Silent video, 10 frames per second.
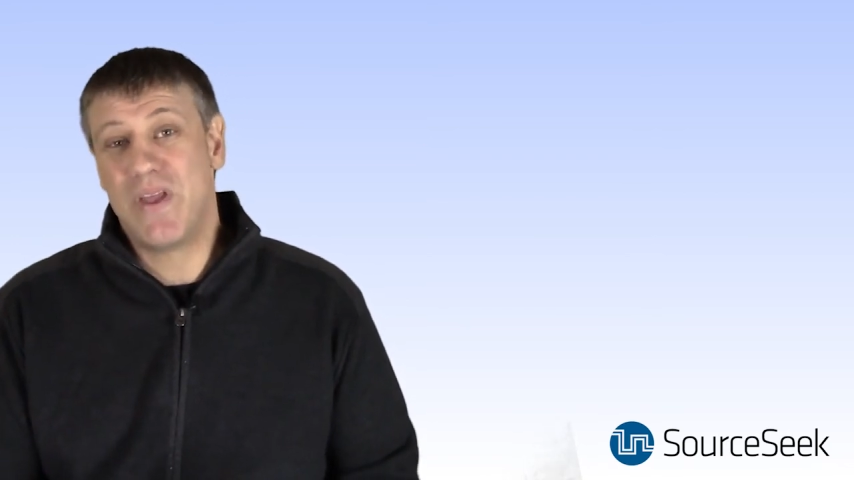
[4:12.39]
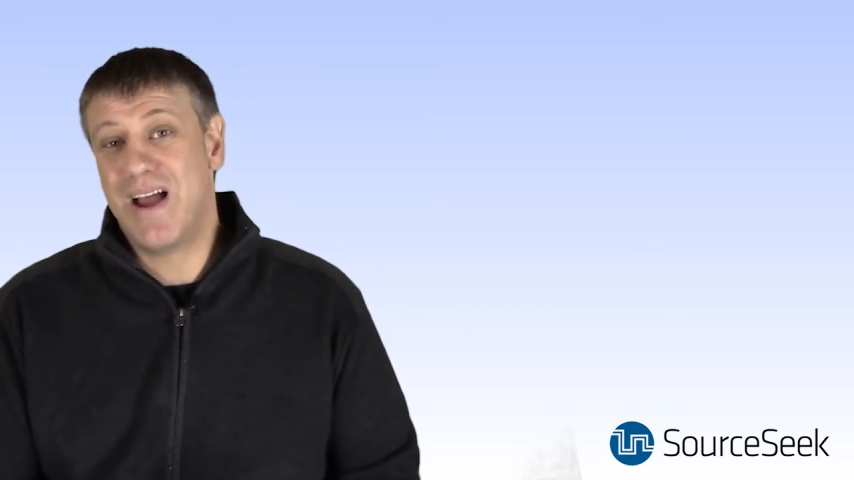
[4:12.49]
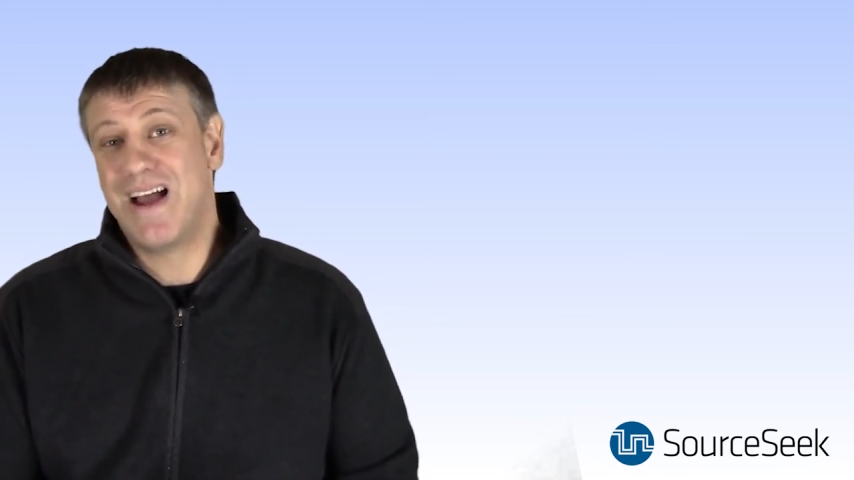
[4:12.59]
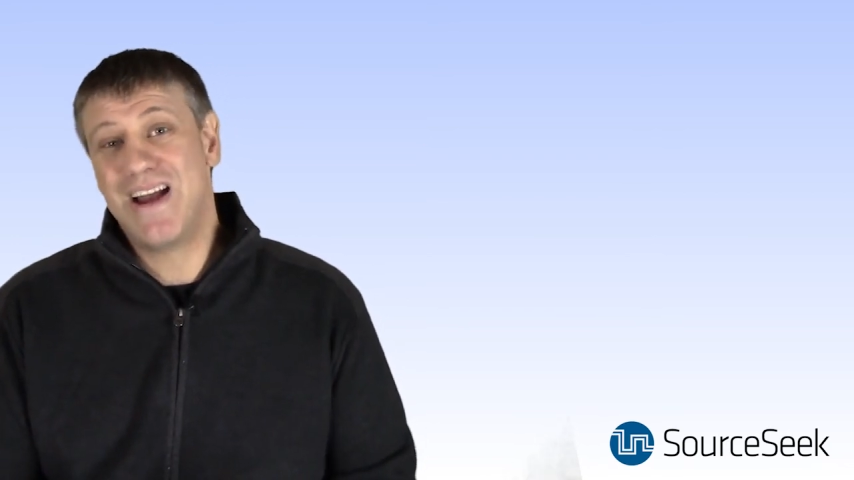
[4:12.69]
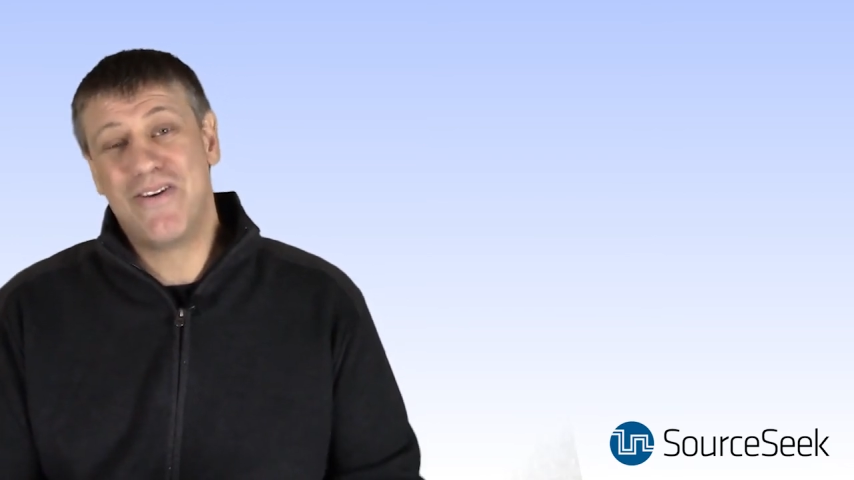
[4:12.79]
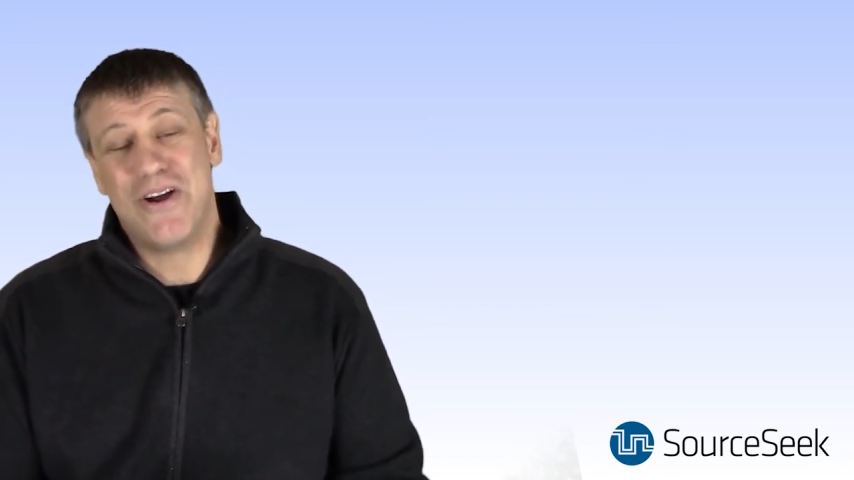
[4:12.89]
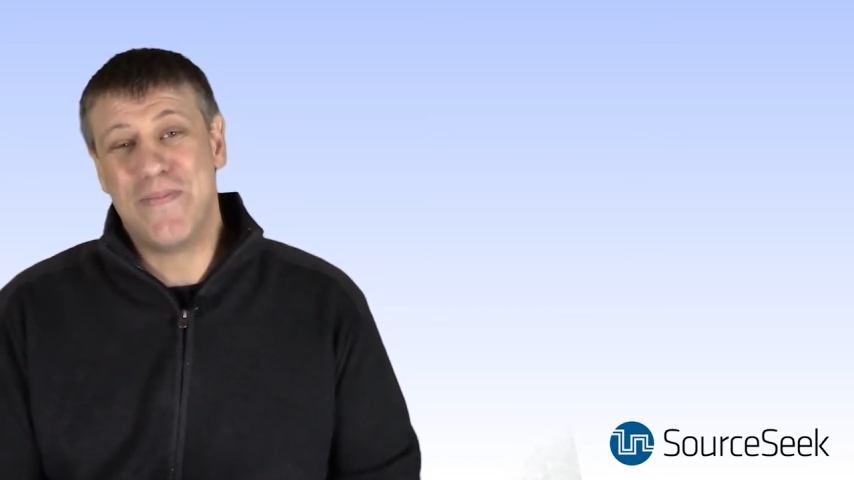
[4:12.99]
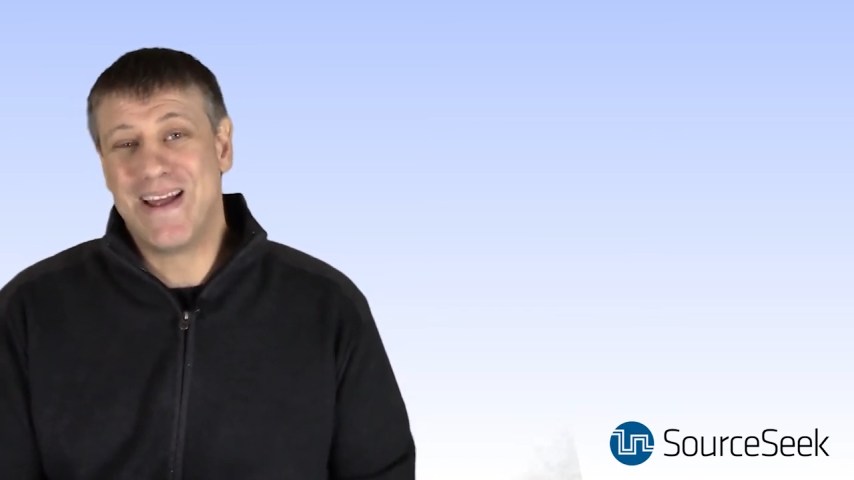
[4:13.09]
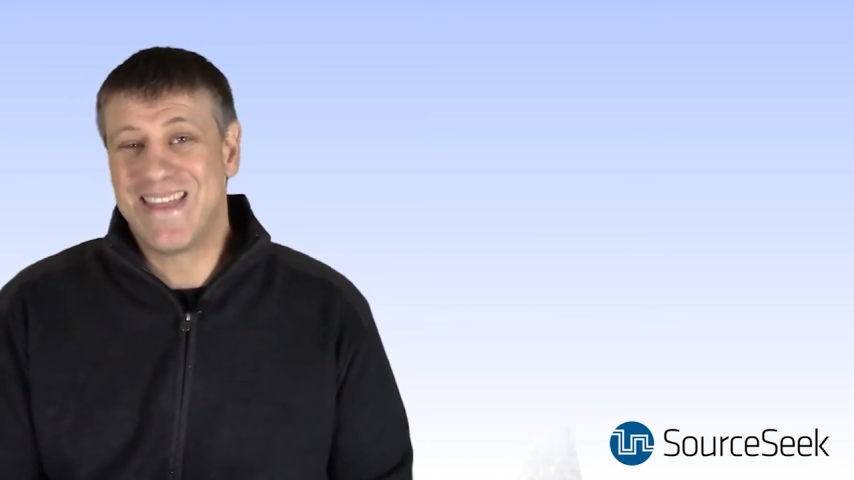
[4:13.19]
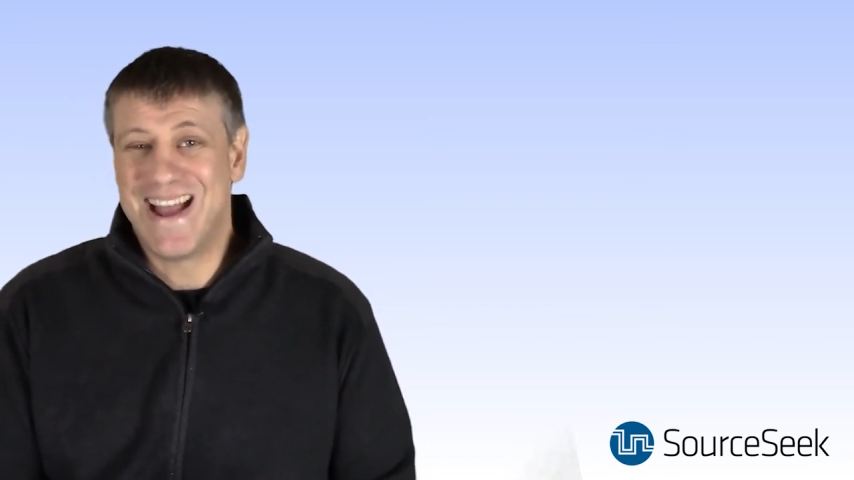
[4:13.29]
I don't know
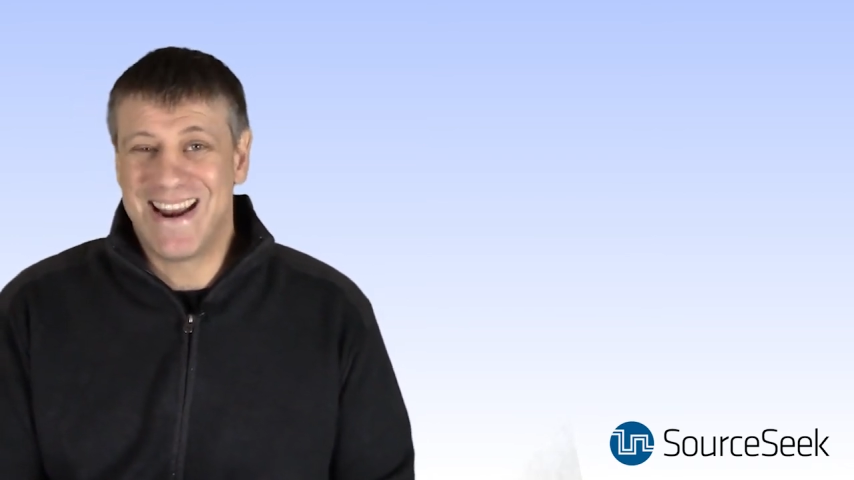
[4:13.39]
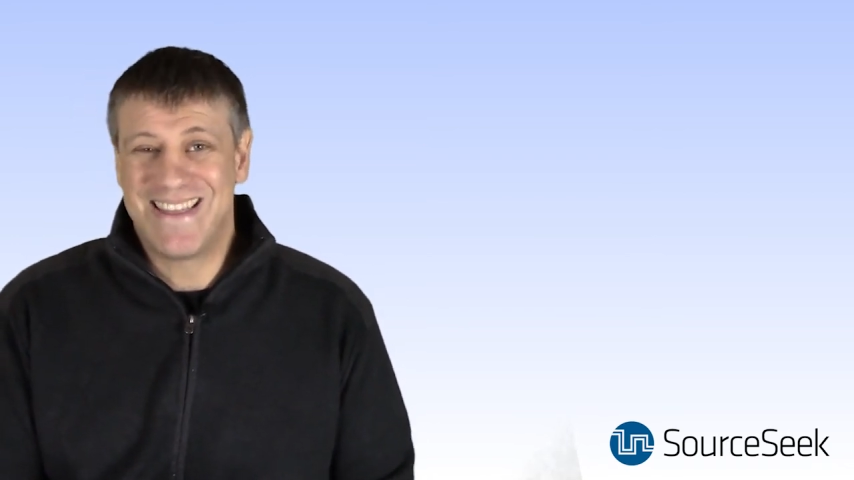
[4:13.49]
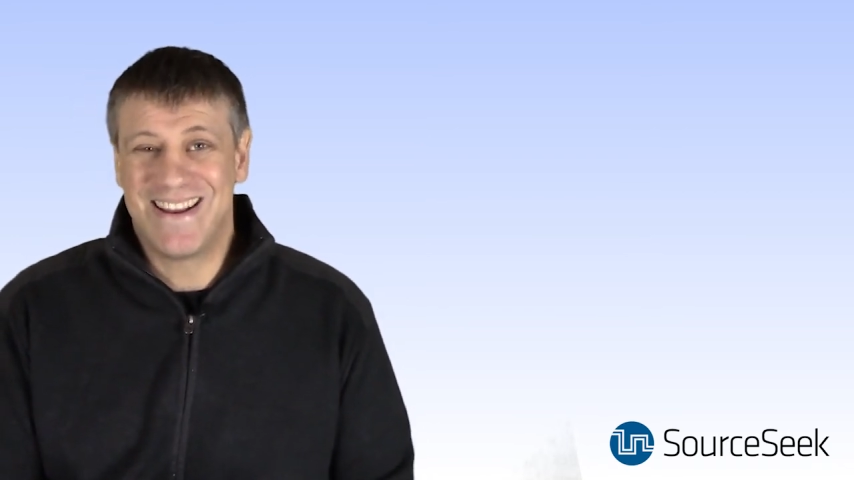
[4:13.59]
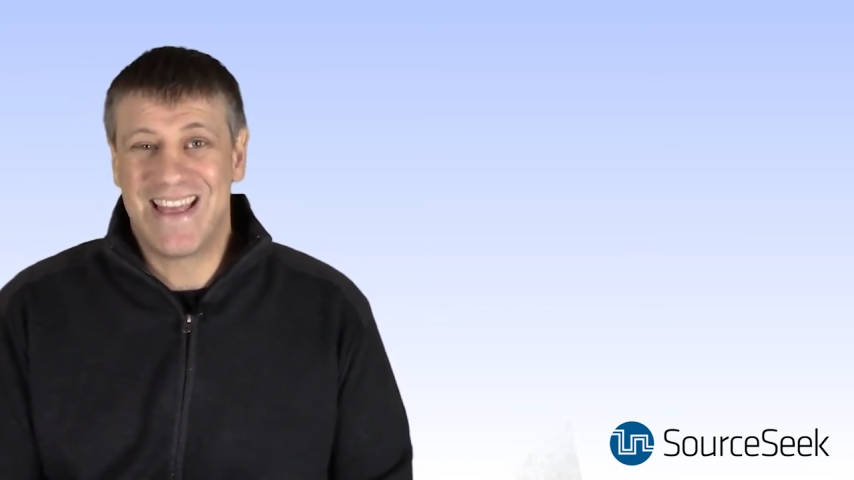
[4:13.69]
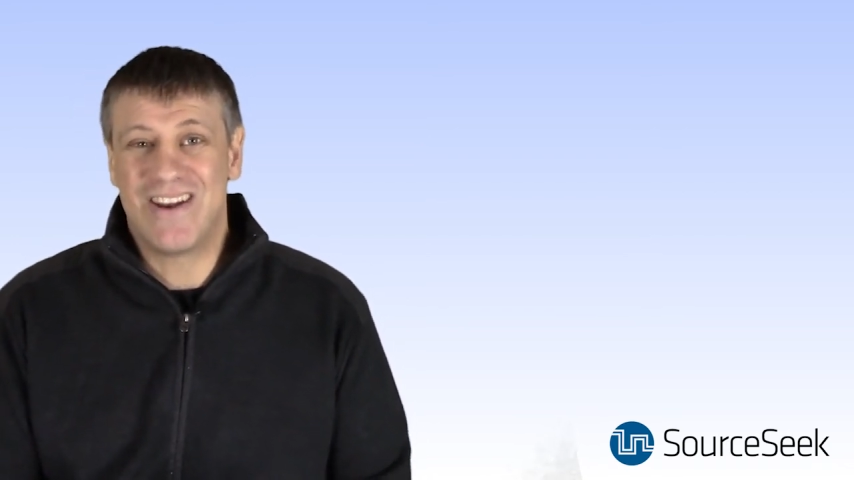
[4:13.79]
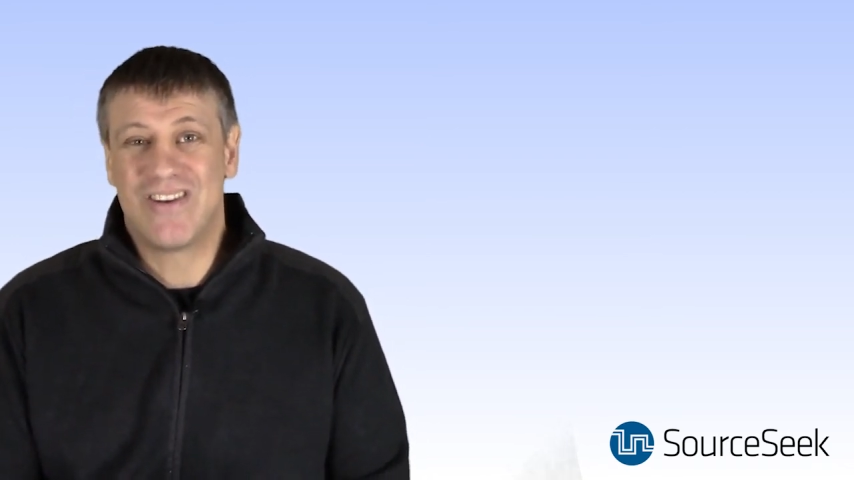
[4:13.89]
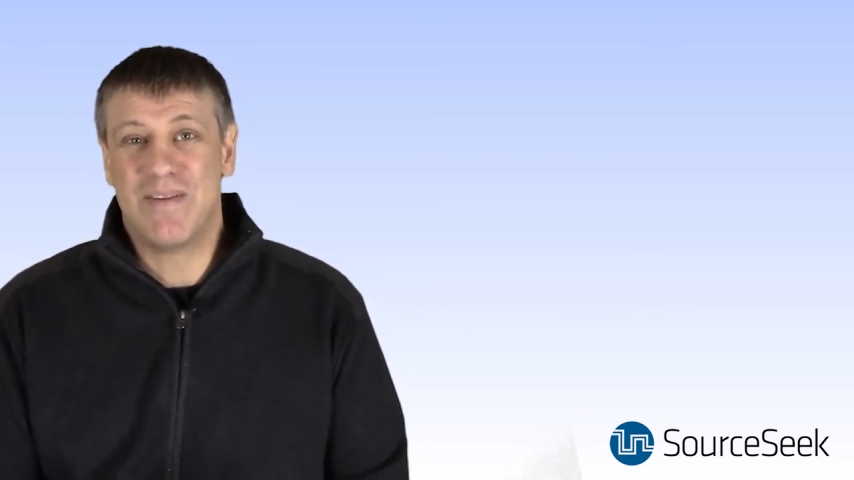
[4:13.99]
about that. I think that's